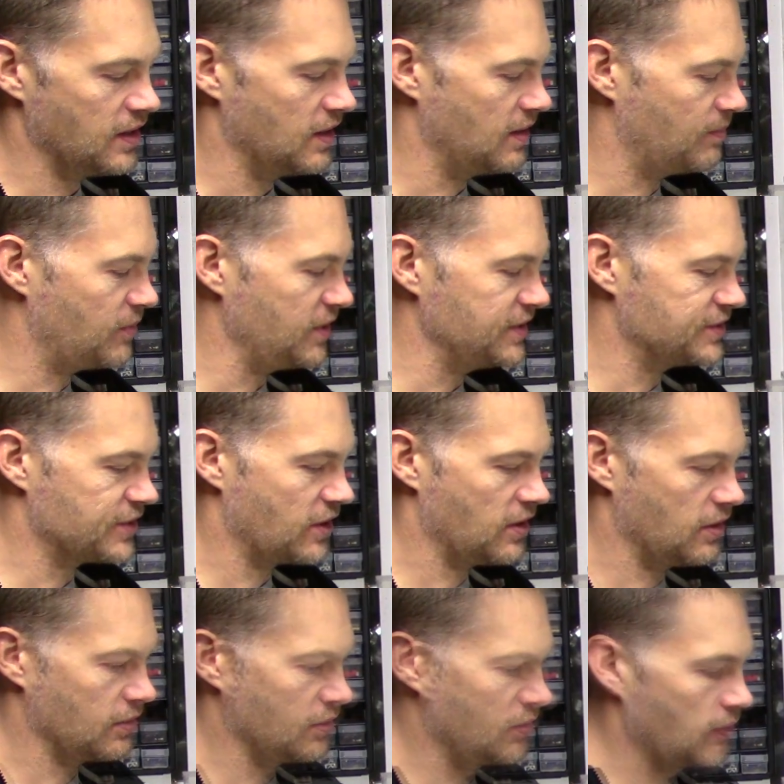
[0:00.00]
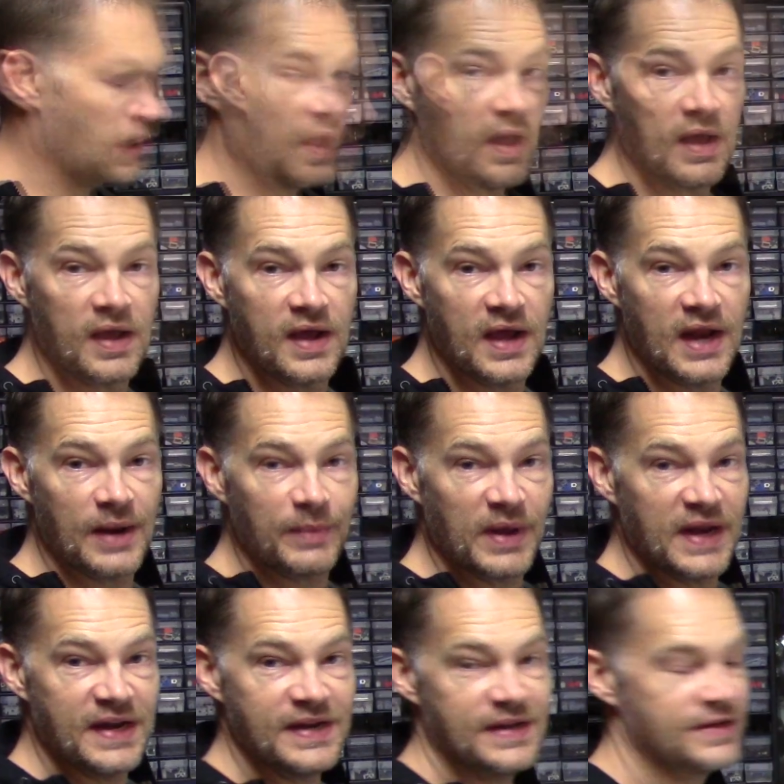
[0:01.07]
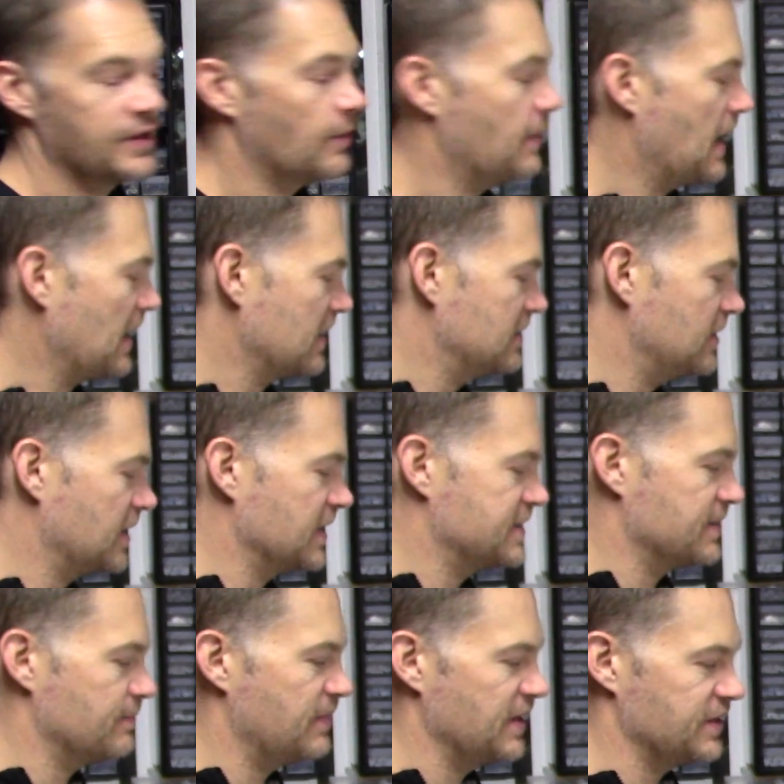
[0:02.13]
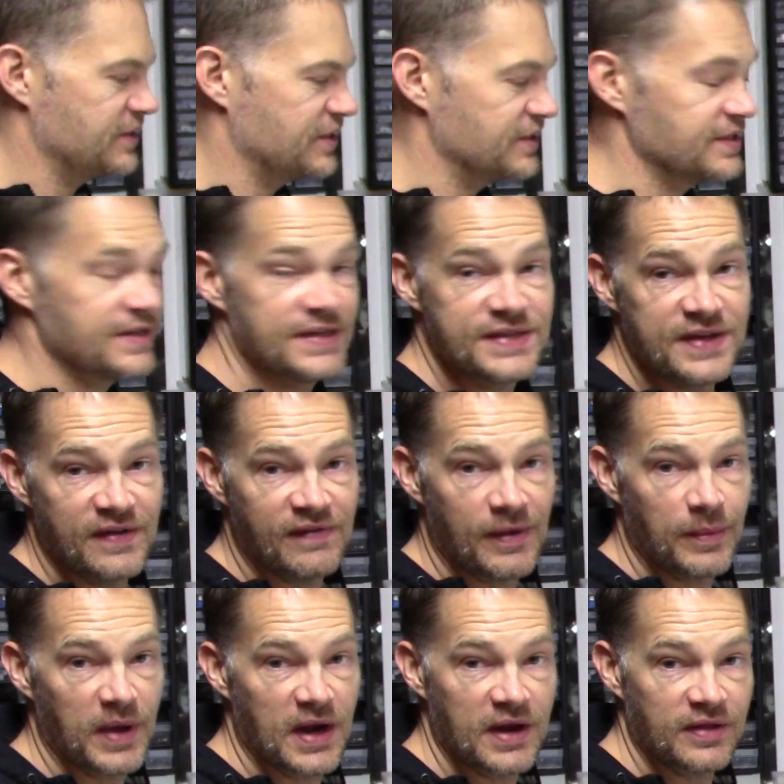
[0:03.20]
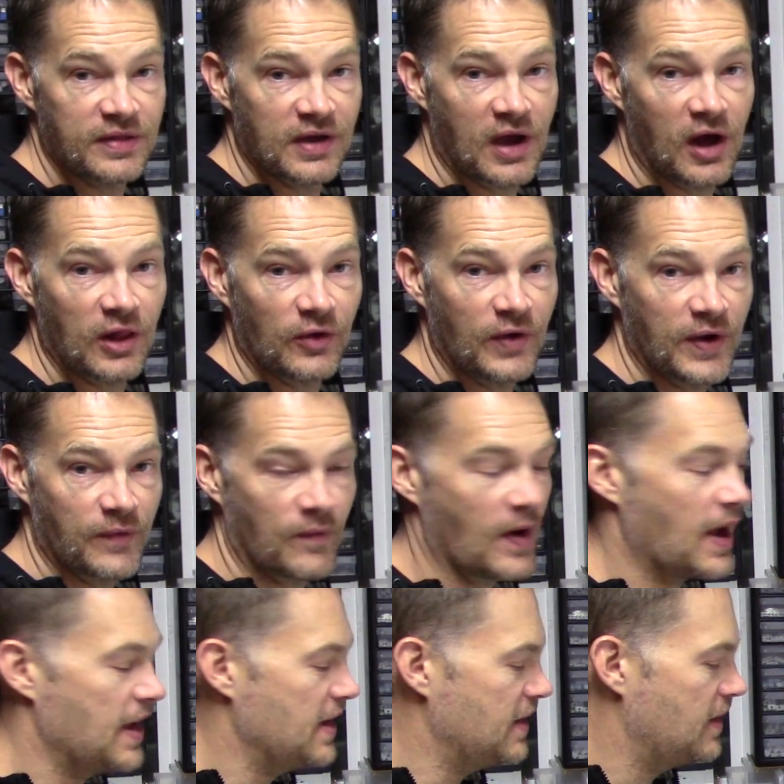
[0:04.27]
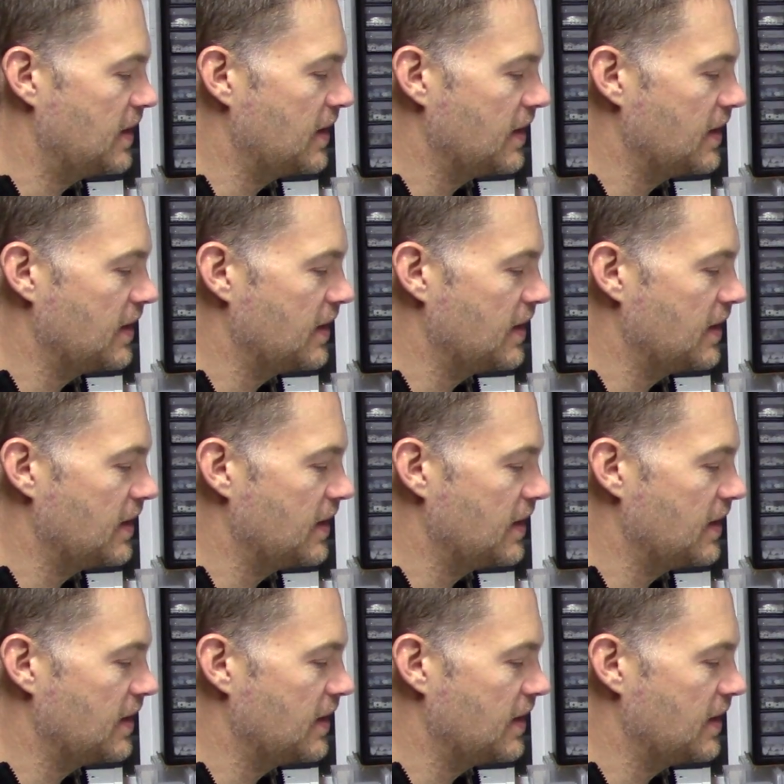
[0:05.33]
pretty strong. And I'm going to need to go back and look at some pictures to see if I'm getting the coloring right.